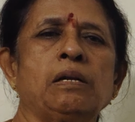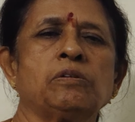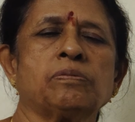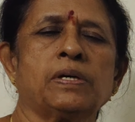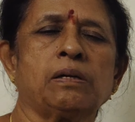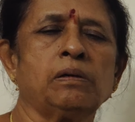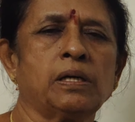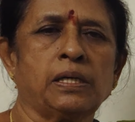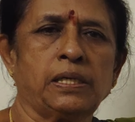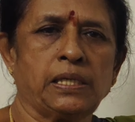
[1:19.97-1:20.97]
lives for
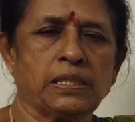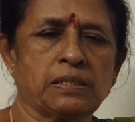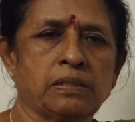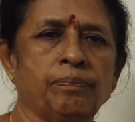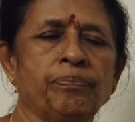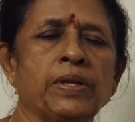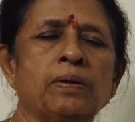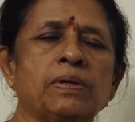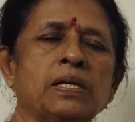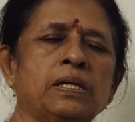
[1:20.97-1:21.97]
100 years.
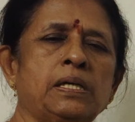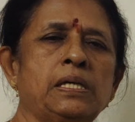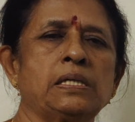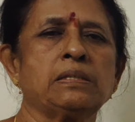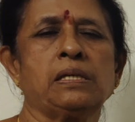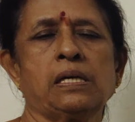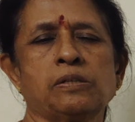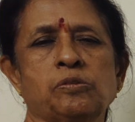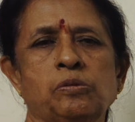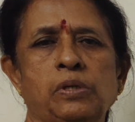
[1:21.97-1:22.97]
After 100 years, he
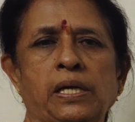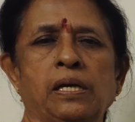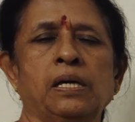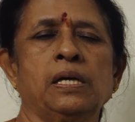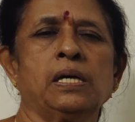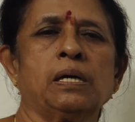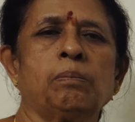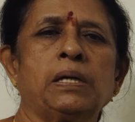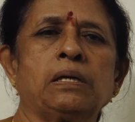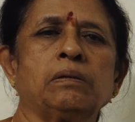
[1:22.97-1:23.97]
has to die.
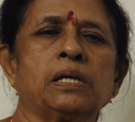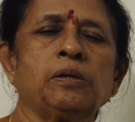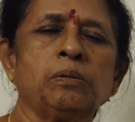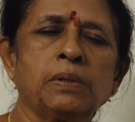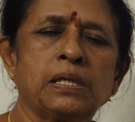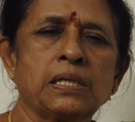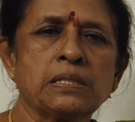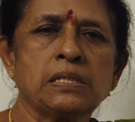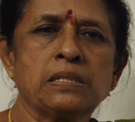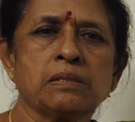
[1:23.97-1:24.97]
But the human
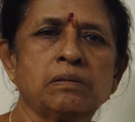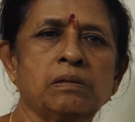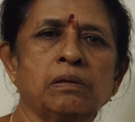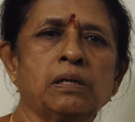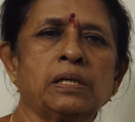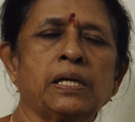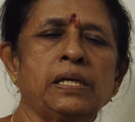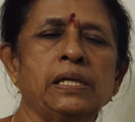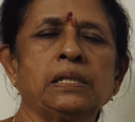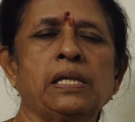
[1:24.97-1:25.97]
race is not
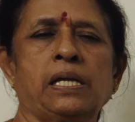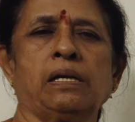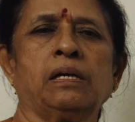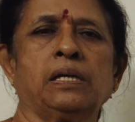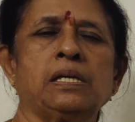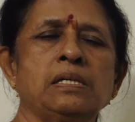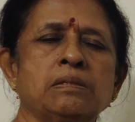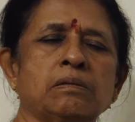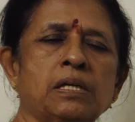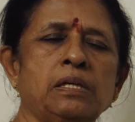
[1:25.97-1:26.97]
ending there. It
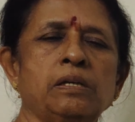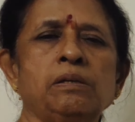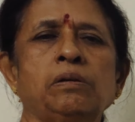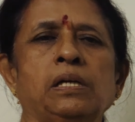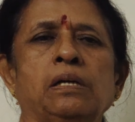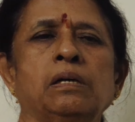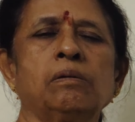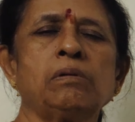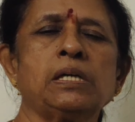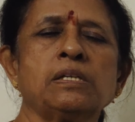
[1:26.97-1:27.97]
is continuing.
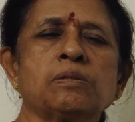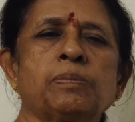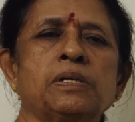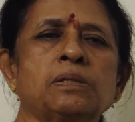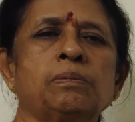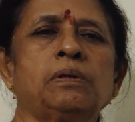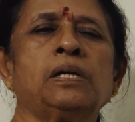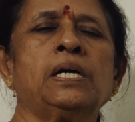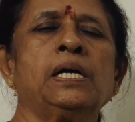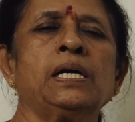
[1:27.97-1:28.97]
How it is possible?
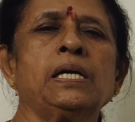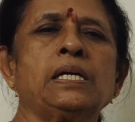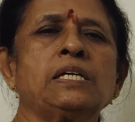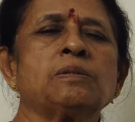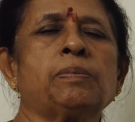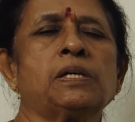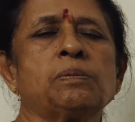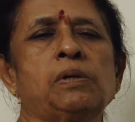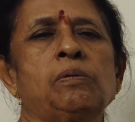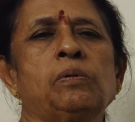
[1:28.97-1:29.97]
It is
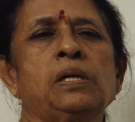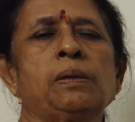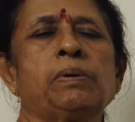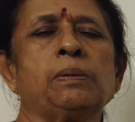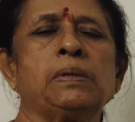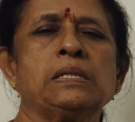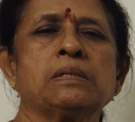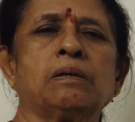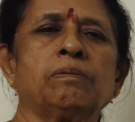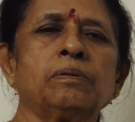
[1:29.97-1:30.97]
possible only by
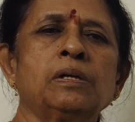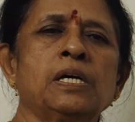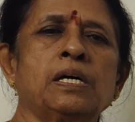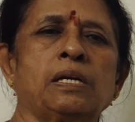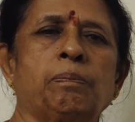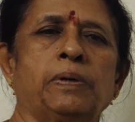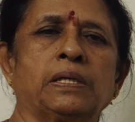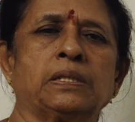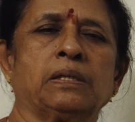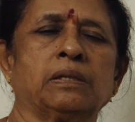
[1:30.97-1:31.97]
means of
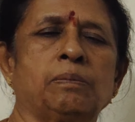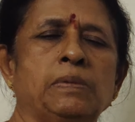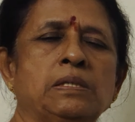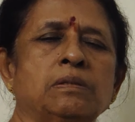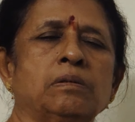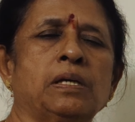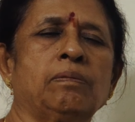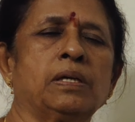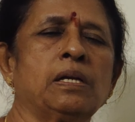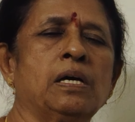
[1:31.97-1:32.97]
reproduction. That means
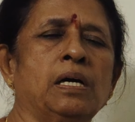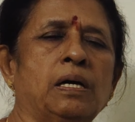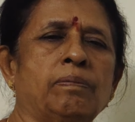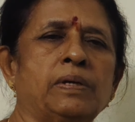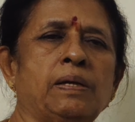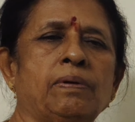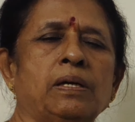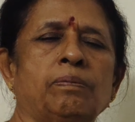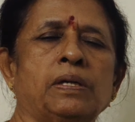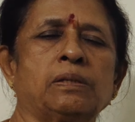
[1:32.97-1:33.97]
even
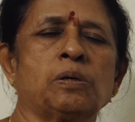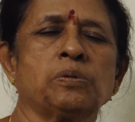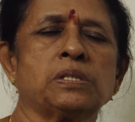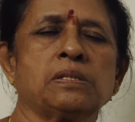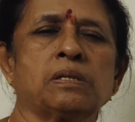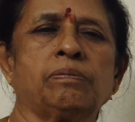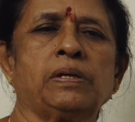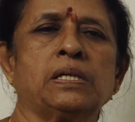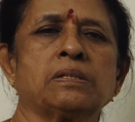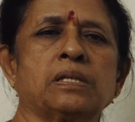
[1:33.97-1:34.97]
after thousands of
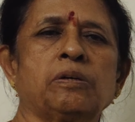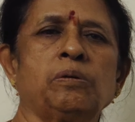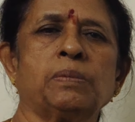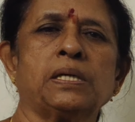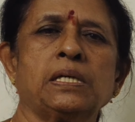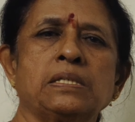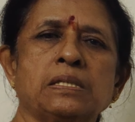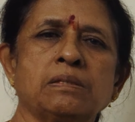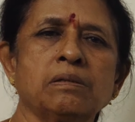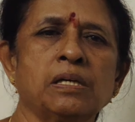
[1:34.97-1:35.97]
years, the human race
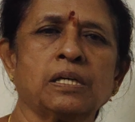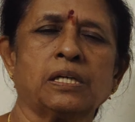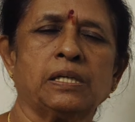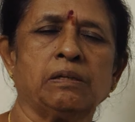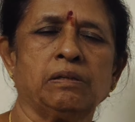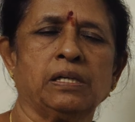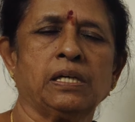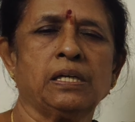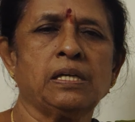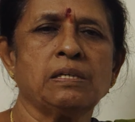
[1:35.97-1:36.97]
is continuing.
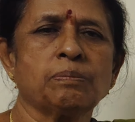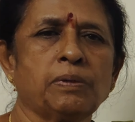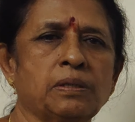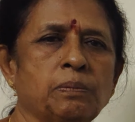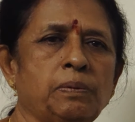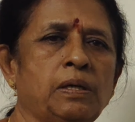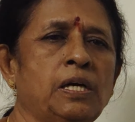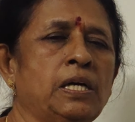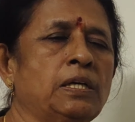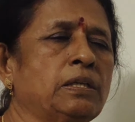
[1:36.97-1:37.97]
It is possible
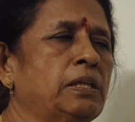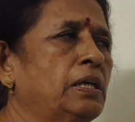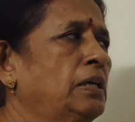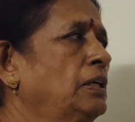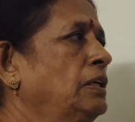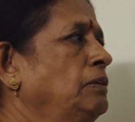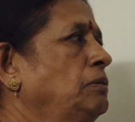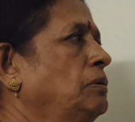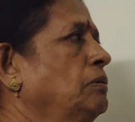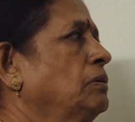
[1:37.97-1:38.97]

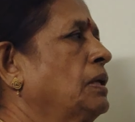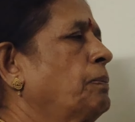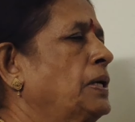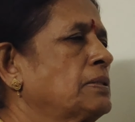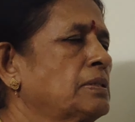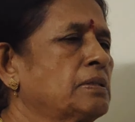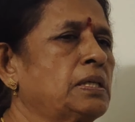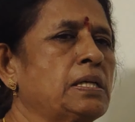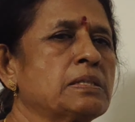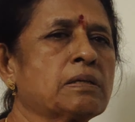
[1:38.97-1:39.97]
due to the process
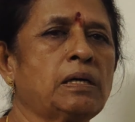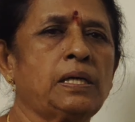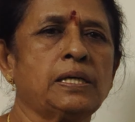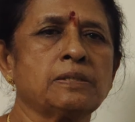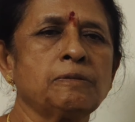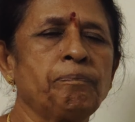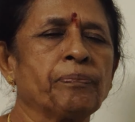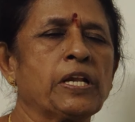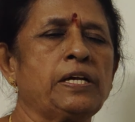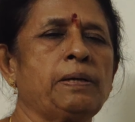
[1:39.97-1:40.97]
that is called as
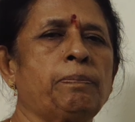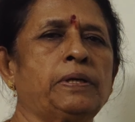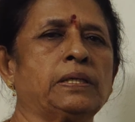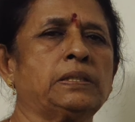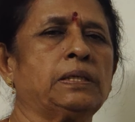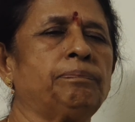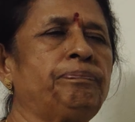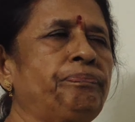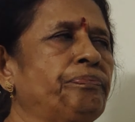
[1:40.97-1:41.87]
reproduction.